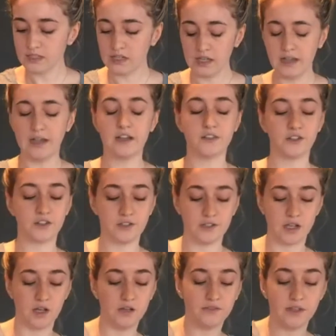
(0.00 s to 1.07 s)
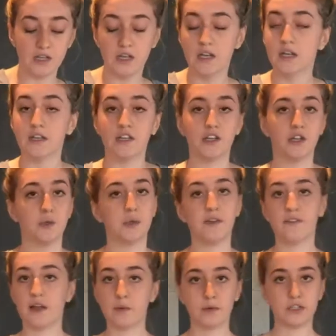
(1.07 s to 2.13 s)
ask yourself, you know, if
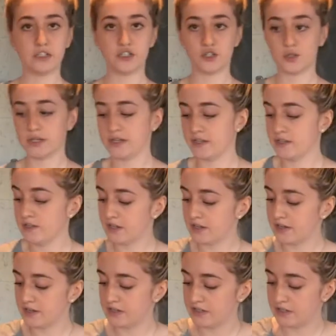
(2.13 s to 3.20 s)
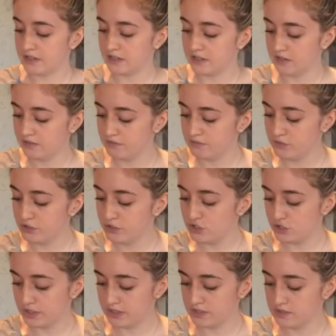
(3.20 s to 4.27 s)
I were a tree and I needed
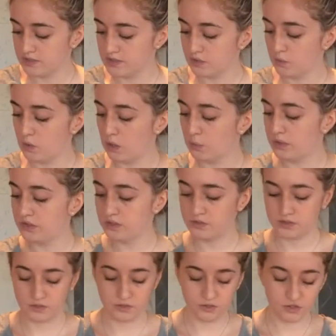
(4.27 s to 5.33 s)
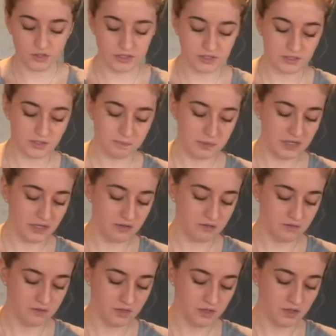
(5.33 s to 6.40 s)
nutrients, what would those nutrients be?
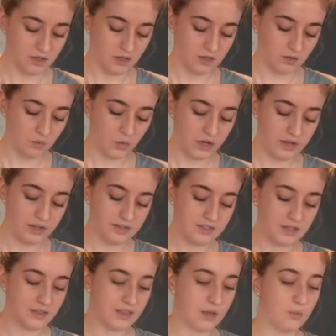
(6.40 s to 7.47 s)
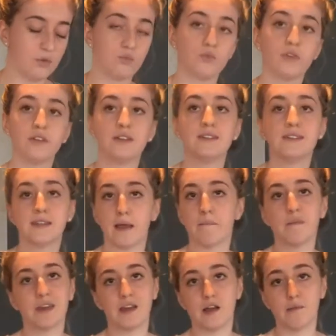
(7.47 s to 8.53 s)
What is it that would really set
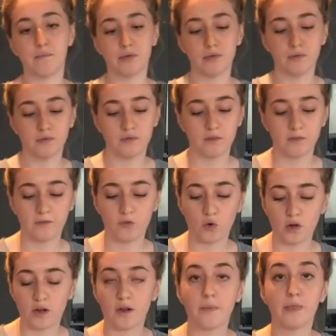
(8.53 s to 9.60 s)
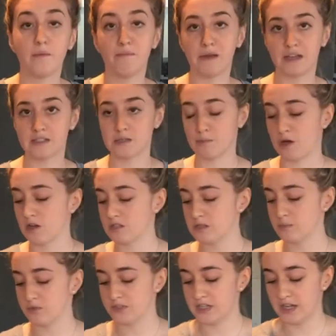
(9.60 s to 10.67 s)
me up for the best
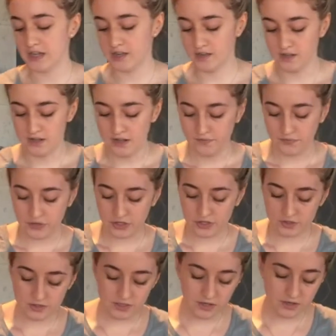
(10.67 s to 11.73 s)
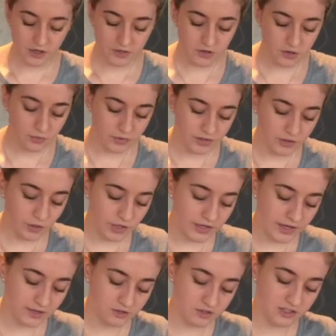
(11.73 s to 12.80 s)
possible day? There's another really great
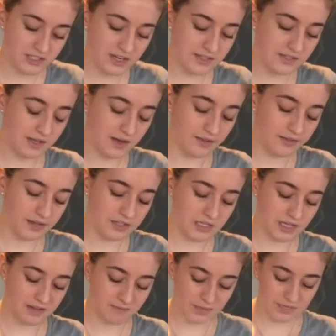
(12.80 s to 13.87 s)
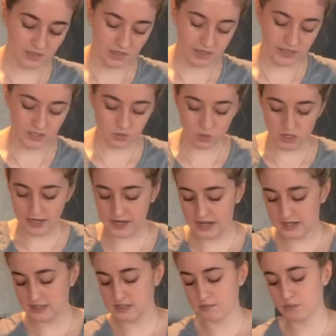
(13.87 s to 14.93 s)
exercise that I like to give my clients where I
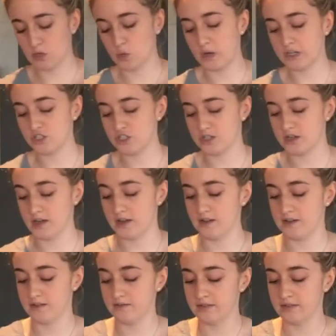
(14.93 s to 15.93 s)
ask them the question of,